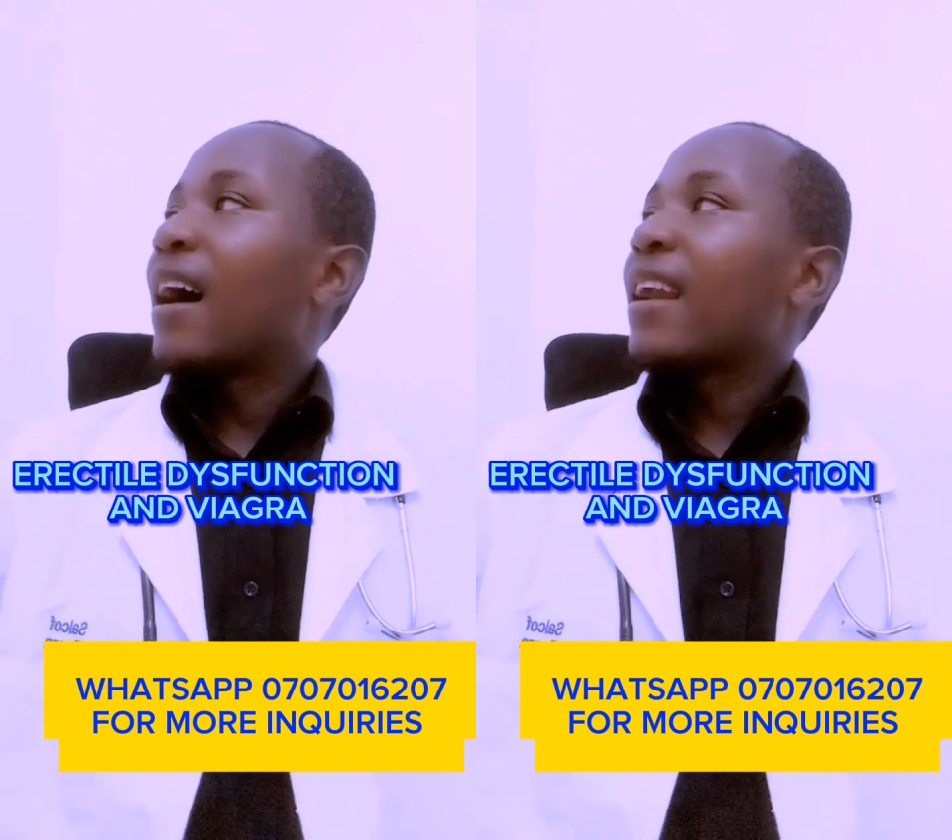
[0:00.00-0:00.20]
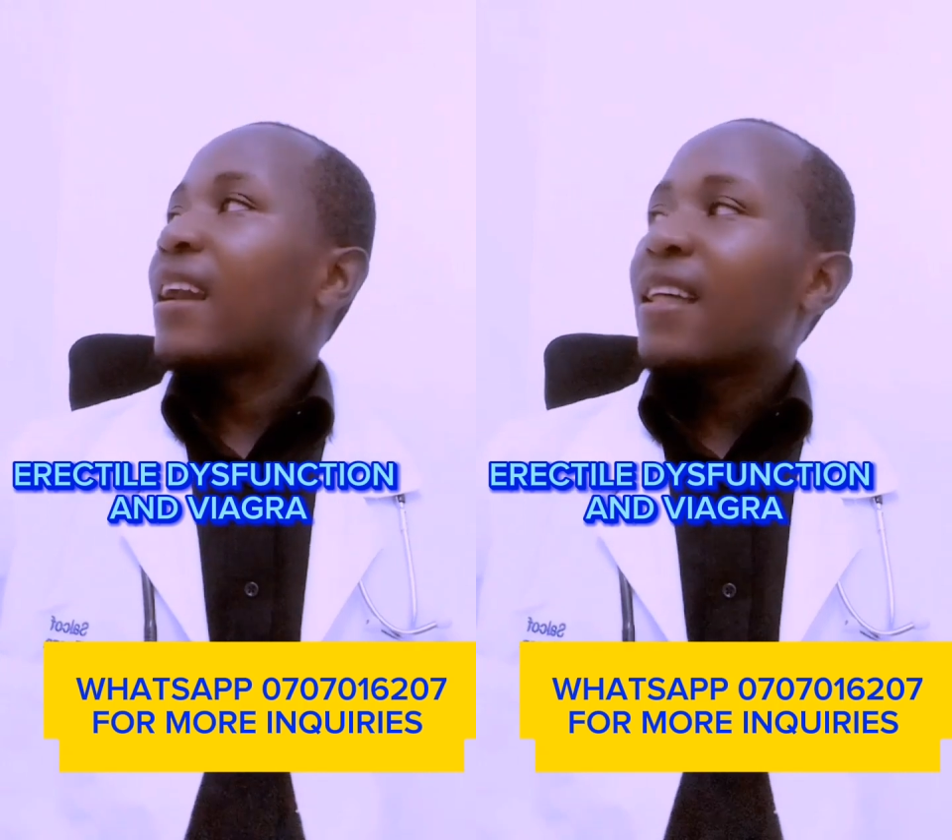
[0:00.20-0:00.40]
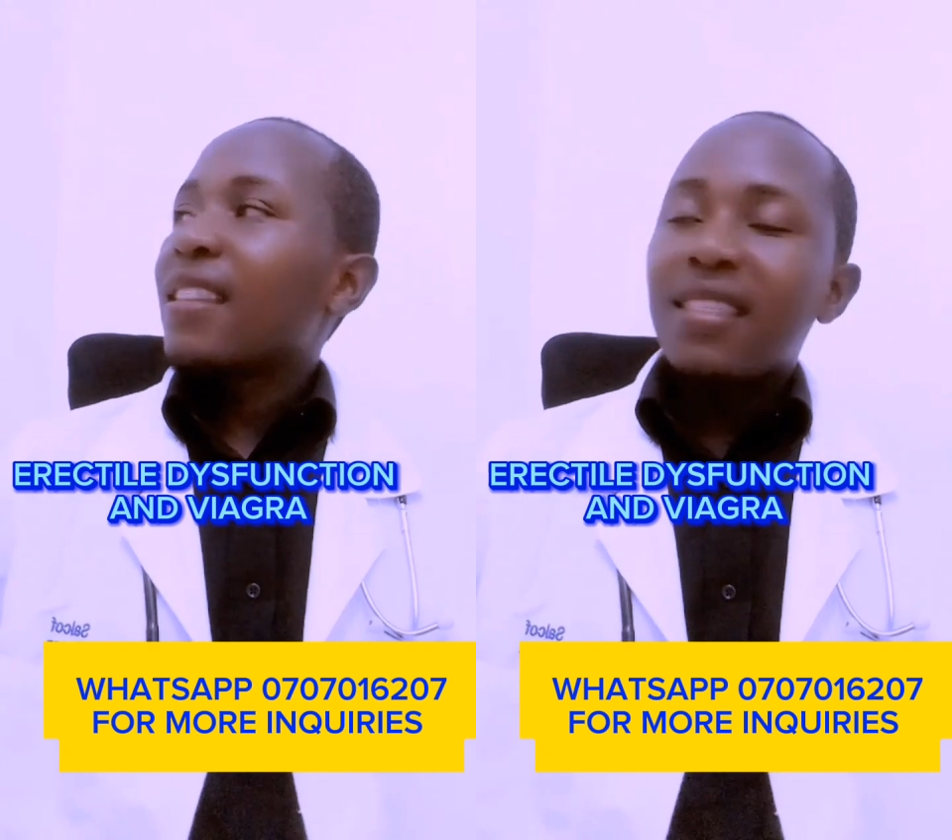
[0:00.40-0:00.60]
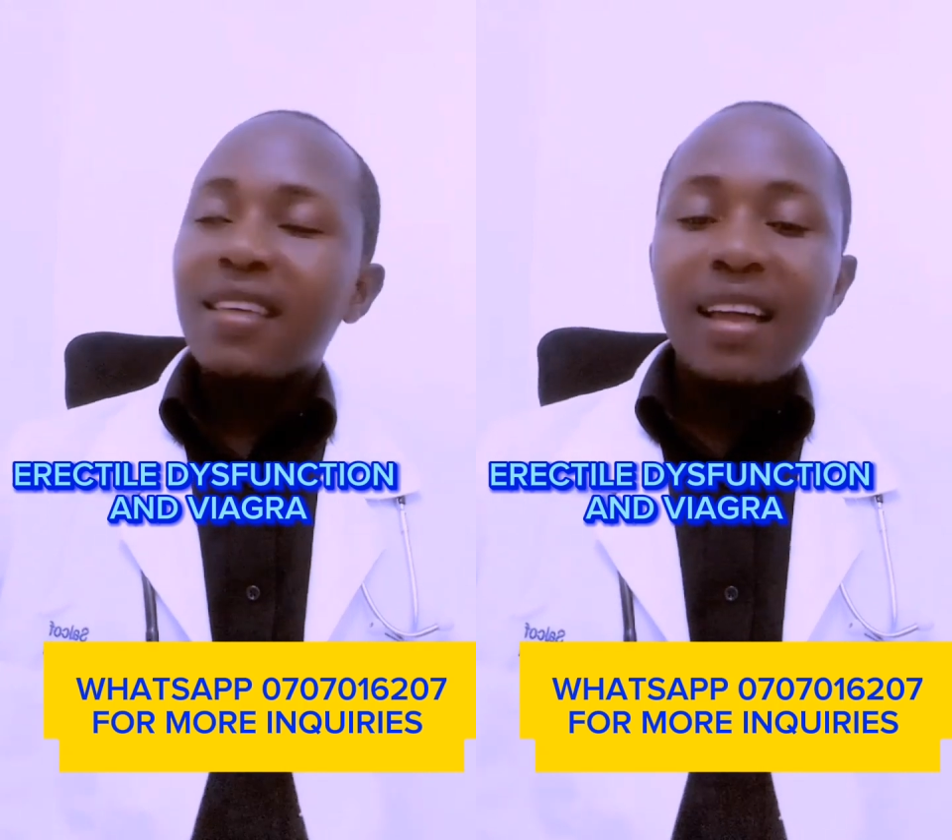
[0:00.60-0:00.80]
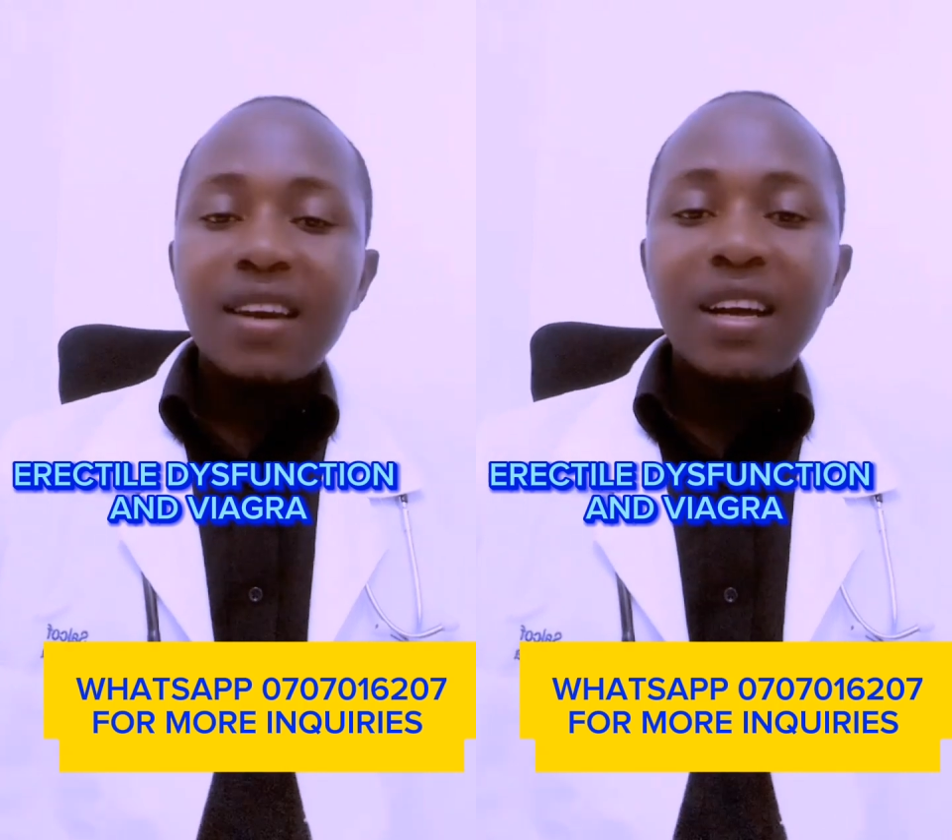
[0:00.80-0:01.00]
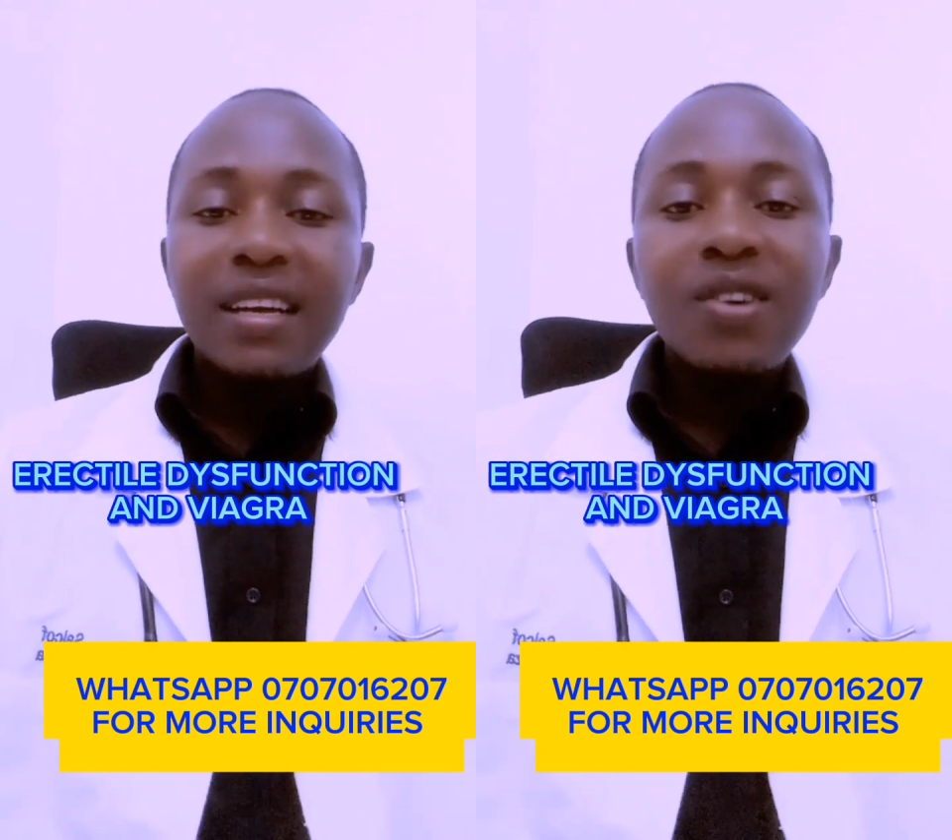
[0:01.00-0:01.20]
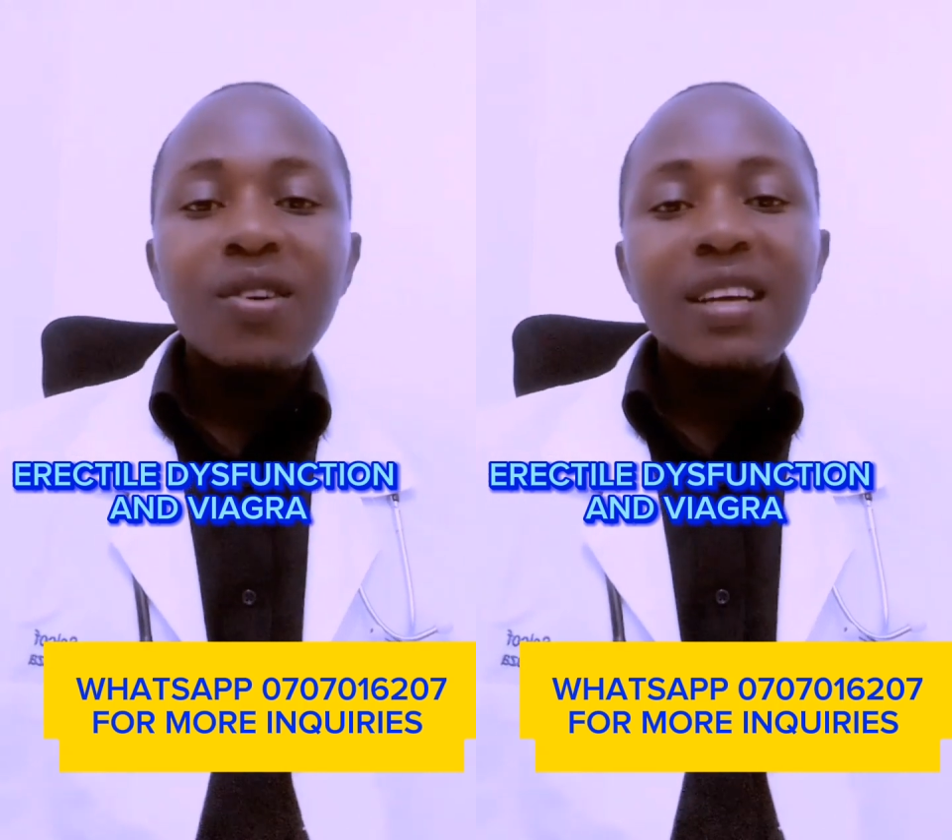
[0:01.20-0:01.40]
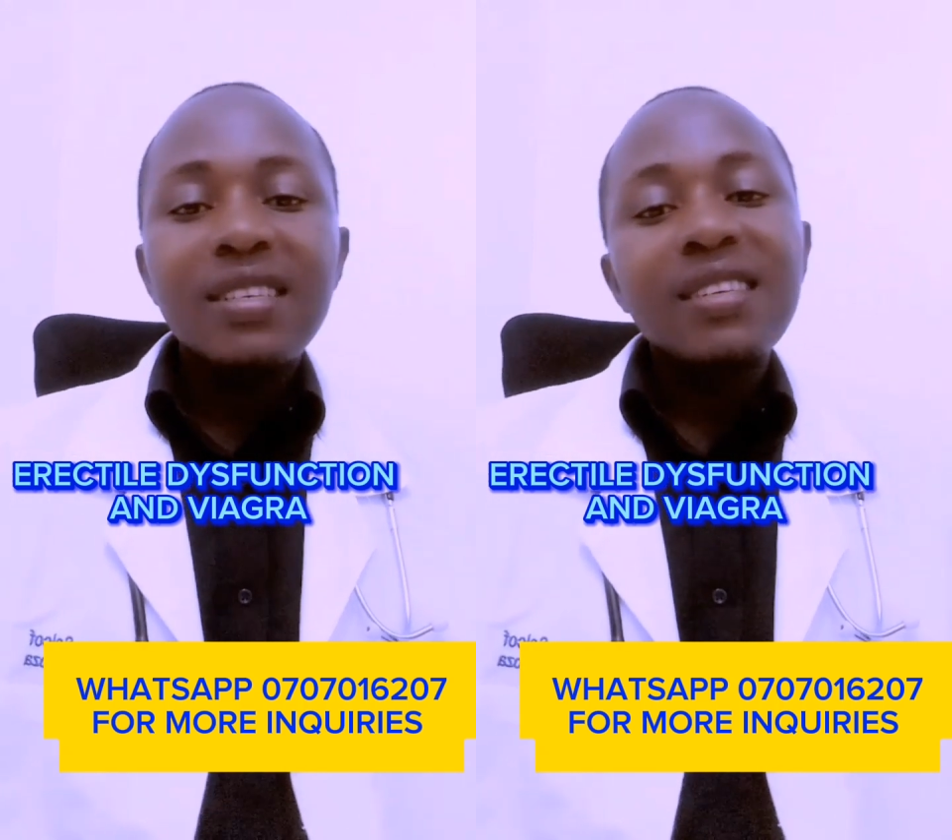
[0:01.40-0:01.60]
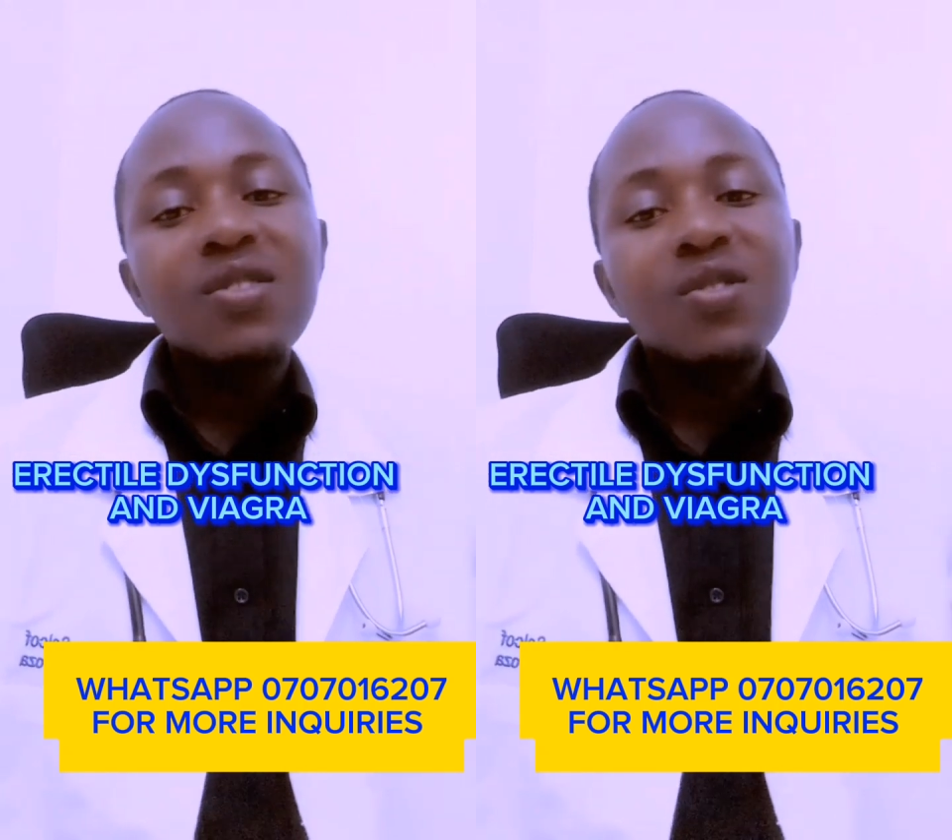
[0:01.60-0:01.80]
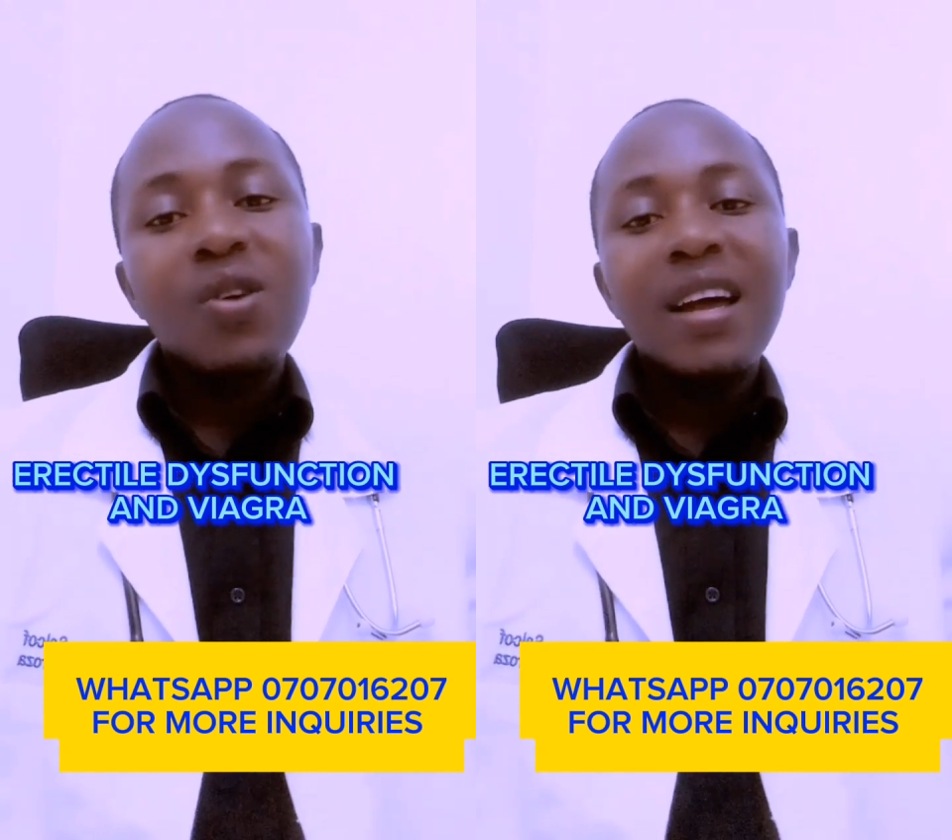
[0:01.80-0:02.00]
and another thing I'll categorize
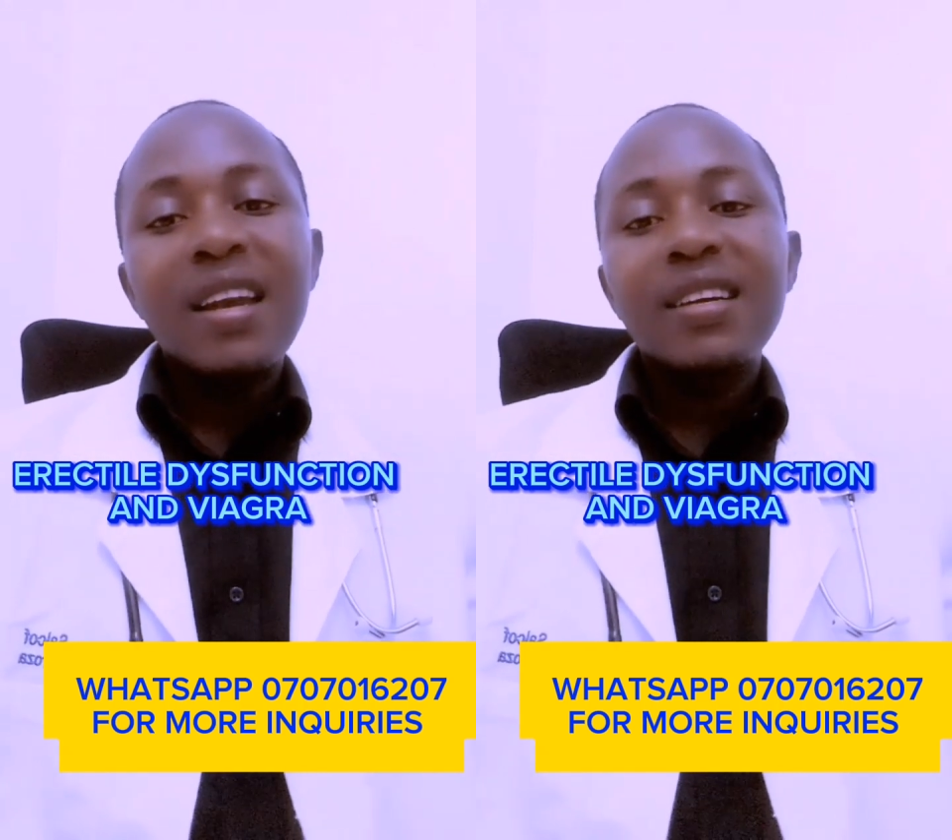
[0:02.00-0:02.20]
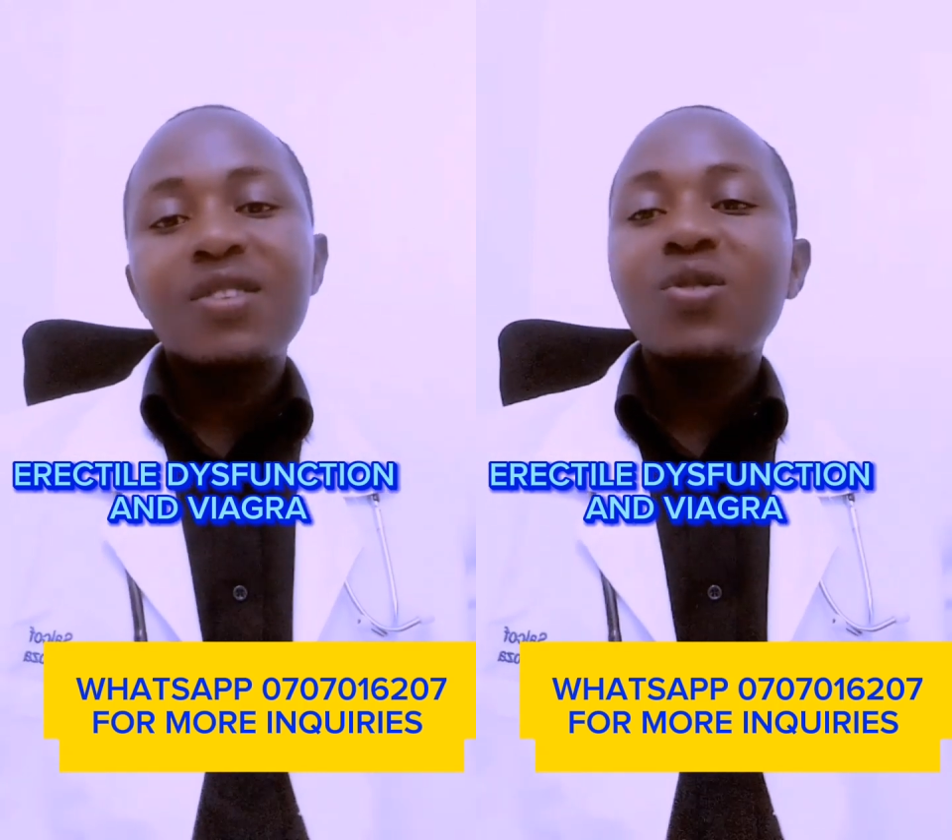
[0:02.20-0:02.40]
as organic.